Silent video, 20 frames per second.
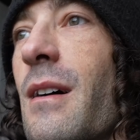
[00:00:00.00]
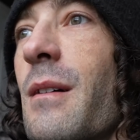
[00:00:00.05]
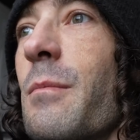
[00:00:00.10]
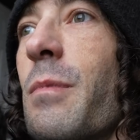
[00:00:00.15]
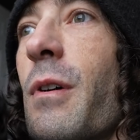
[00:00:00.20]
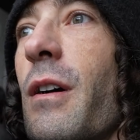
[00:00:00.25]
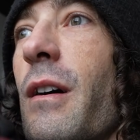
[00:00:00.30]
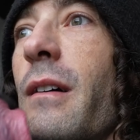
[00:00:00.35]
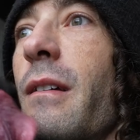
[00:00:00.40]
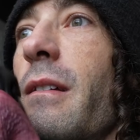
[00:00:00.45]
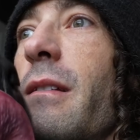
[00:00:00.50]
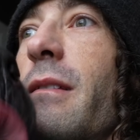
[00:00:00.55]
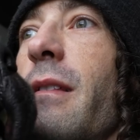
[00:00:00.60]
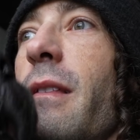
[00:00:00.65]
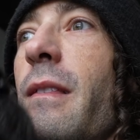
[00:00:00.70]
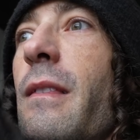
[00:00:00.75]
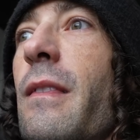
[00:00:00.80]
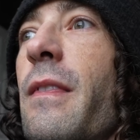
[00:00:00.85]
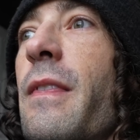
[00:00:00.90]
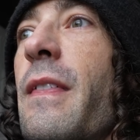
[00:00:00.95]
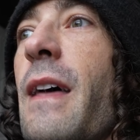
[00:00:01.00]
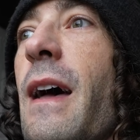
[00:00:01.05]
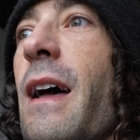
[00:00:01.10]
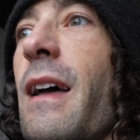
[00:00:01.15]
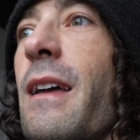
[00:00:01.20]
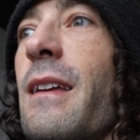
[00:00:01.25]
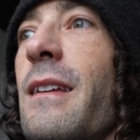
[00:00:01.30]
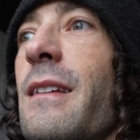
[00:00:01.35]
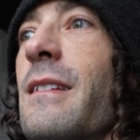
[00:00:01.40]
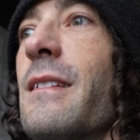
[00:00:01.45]
but
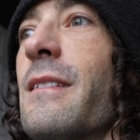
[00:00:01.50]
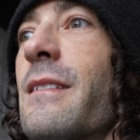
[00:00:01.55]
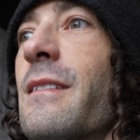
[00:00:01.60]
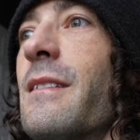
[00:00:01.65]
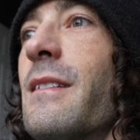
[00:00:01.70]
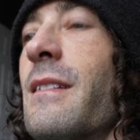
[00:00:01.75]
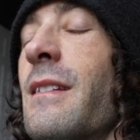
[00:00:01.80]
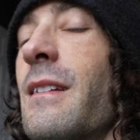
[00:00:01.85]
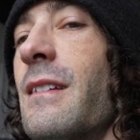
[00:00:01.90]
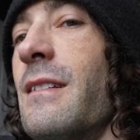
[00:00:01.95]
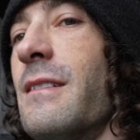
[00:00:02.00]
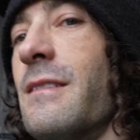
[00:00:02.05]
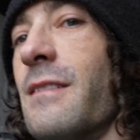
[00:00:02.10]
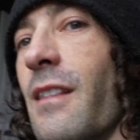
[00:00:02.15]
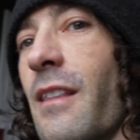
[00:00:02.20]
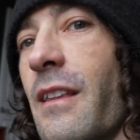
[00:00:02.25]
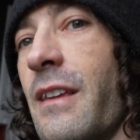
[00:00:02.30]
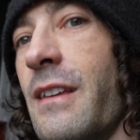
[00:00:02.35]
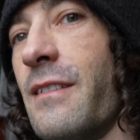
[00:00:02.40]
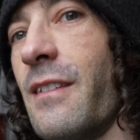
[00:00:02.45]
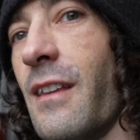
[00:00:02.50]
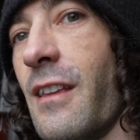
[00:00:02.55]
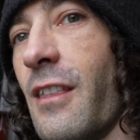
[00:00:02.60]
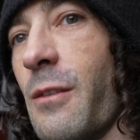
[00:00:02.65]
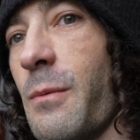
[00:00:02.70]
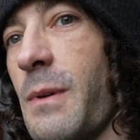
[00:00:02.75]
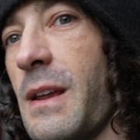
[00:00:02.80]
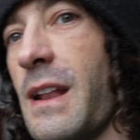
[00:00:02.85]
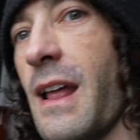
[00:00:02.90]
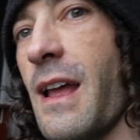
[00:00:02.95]
that is, he's like
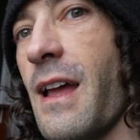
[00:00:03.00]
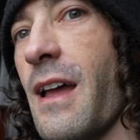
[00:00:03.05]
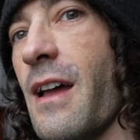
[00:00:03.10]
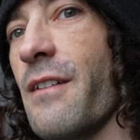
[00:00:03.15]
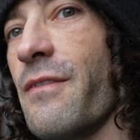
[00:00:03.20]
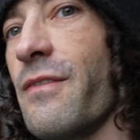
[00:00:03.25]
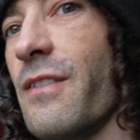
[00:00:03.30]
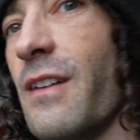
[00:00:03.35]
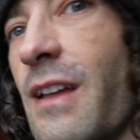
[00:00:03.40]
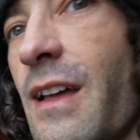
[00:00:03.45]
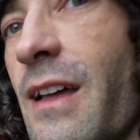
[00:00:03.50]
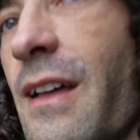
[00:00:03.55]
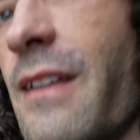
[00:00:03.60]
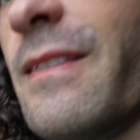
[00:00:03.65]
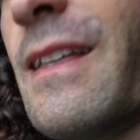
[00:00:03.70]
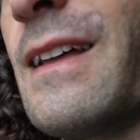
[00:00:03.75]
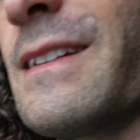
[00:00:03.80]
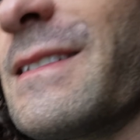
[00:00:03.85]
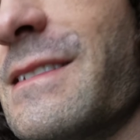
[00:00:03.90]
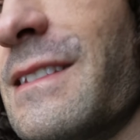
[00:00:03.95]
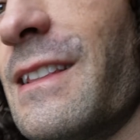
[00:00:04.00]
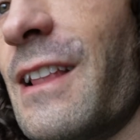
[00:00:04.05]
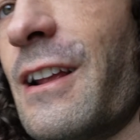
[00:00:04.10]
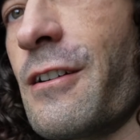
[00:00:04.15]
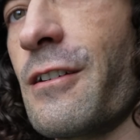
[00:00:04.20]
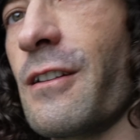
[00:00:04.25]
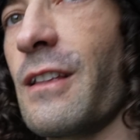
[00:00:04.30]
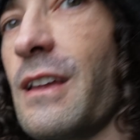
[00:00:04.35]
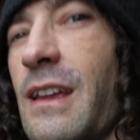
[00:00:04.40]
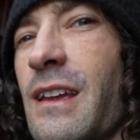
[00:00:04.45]
3.5. That's
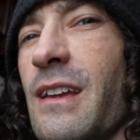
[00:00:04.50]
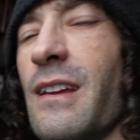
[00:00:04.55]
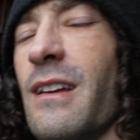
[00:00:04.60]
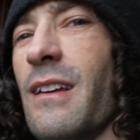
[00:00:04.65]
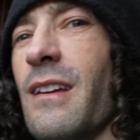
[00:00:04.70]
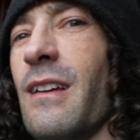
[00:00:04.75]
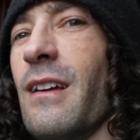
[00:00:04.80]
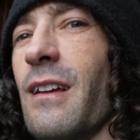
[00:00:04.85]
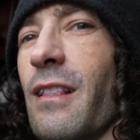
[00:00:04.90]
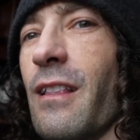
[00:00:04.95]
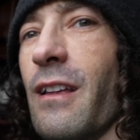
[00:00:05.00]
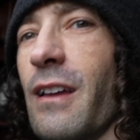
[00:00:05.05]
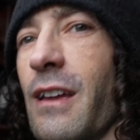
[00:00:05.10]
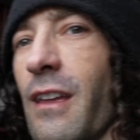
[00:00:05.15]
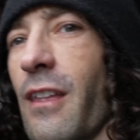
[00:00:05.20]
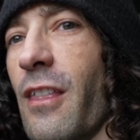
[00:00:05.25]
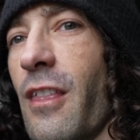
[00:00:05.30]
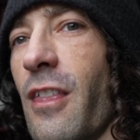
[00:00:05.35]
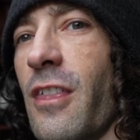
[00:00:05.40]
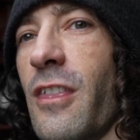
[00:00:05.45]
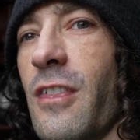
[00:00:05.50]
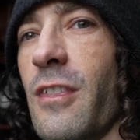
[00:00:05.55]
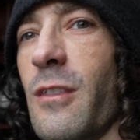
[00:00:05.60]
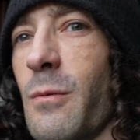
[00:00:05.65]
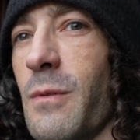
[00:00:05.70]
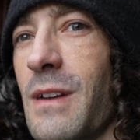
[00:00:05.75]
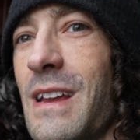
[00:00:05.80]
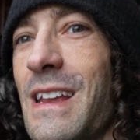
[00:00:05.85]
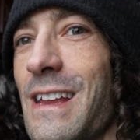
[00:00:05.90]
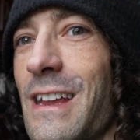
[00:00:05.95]
literally like
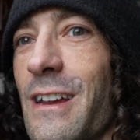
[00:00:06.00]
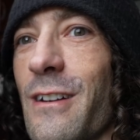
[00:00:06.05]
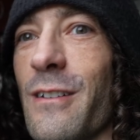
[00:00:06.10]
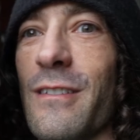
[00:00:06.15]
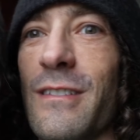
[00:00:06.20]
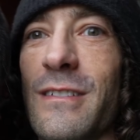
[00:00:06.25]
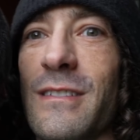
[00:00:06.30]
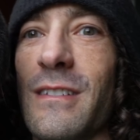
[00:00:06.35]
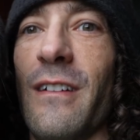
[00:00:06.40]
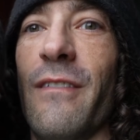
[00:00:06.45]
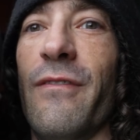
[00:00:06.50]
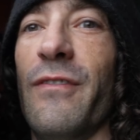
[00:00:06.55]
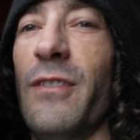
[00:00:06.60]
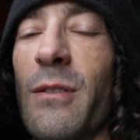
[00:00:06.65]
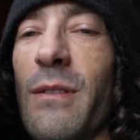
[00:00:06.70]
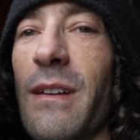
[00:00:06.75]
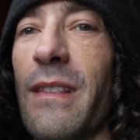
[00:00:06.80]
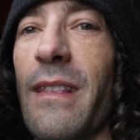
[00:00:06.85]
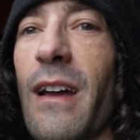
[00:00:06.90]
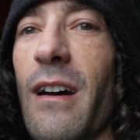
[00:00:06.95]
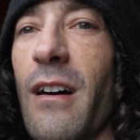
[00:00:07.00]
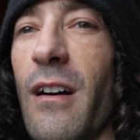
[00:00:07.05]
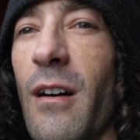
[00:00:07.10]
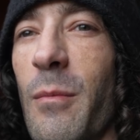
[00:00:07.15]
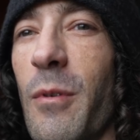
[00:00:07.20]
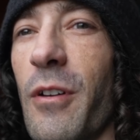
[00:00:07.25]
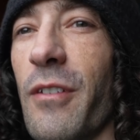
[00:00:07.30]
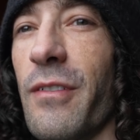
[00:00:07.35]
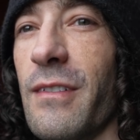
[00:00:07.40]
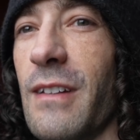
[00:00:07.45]
3 years of doing that
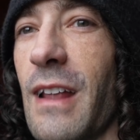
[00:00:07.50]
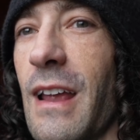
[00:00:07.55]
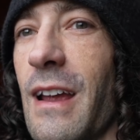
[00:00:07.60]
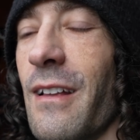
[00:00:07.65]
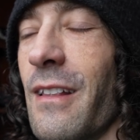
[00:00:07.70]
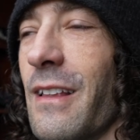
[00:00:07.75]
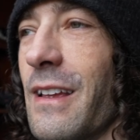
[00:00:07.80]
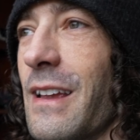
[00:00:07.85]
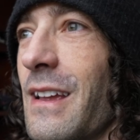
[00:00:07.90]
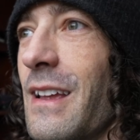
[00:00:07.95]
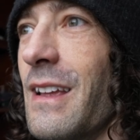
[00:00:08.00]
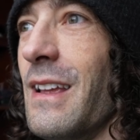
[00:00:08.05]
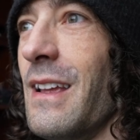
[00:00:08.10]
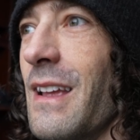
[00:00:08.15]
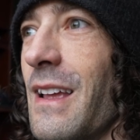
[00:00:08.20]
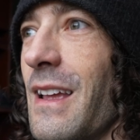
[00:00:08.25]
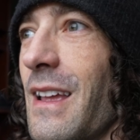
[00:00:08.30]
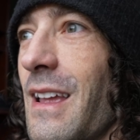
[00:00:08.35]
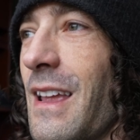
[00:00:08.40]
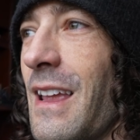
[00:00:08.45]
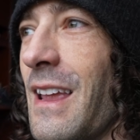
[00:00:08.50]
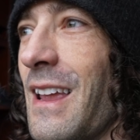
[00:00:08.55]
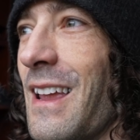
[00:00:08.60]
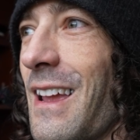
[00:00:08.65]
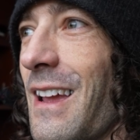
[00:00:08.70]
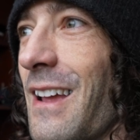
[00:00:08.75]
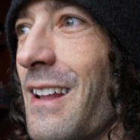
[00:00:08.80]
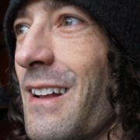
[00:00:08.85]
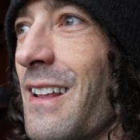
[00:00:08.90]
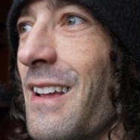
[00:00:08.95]
almost daily.
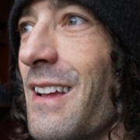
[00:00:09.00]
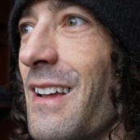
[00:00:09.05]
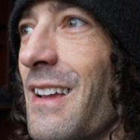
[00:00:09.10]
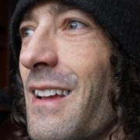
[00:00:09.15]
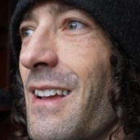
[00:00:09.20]
And